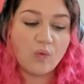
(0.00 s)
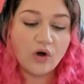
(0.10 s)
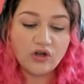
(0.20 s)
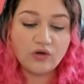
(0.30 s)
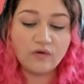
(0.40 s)

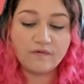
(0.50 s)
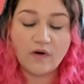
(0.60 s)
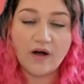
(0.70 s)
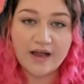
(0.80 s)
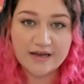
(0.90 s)
what you'll
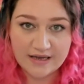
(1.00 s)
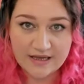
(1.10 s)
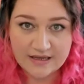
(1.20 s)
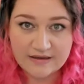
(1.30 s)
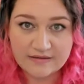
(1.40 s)
find
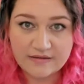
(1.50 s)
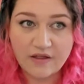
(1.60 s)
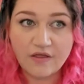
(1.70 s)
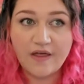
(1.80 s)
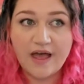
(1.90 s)
is
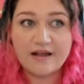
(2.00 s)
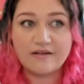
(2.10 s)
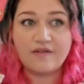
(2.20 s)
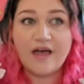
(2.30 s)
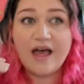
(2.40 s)
that
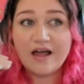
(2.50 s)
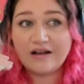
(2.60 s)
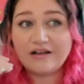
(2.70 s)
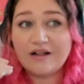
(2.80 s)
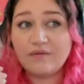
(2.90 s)
that
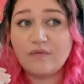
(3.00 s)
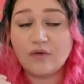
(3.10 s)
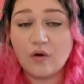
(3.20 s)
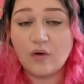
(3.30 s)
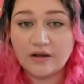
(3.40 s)
level of
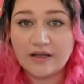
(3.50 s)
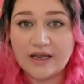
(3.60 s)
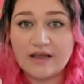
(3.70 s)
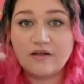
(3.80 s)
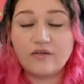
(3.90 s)

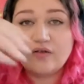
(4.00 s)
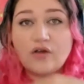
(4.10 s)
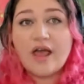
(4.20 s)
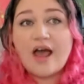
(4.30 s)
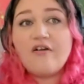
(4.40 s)
equality so
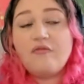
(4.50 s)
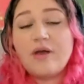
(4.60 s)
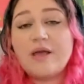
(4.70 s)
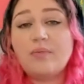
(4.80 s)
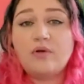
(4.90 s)
you have
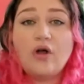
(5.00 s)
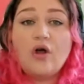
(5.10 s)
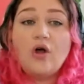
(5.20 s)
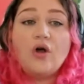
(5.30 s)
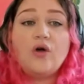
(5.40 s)
people
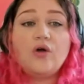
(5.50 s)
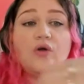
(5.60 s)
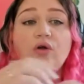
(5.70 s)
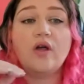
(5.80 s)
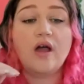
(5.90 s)

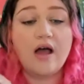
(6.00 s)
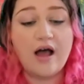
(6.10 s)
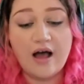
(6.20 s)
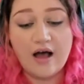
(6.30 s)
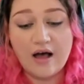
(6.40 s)
who
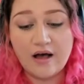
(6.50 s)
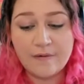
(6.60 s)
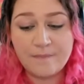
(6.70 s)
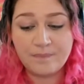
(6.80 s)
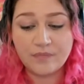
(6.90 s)

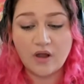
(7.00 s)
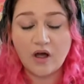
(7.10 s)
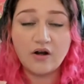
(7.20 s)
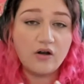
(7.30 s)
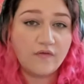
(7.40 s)
are
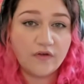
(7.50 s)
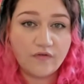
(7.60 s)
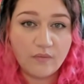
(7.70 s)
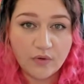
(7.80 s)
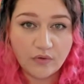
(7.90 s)
I don't know if you're
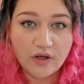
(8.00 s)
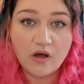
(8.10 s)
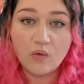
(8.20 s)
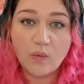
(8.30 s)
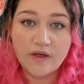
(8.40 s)

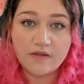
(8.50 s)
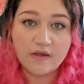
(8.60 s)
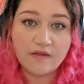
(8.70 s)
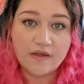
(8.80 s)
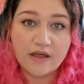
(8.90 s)
familiar with
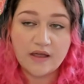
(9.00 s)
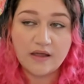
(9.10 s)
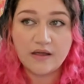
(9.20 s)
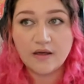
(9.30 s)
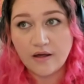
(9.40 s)

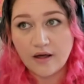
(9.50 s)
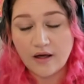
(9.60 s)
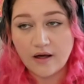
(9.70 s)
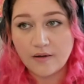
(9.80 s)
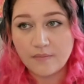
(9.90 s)
the,
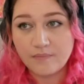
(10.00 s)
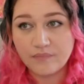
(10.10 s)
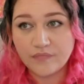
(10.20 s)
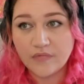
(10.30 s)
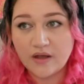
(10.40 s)

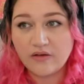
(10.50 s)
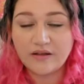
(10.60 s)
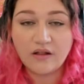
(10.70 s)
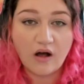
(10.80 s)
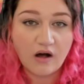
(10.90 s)
um, it's like the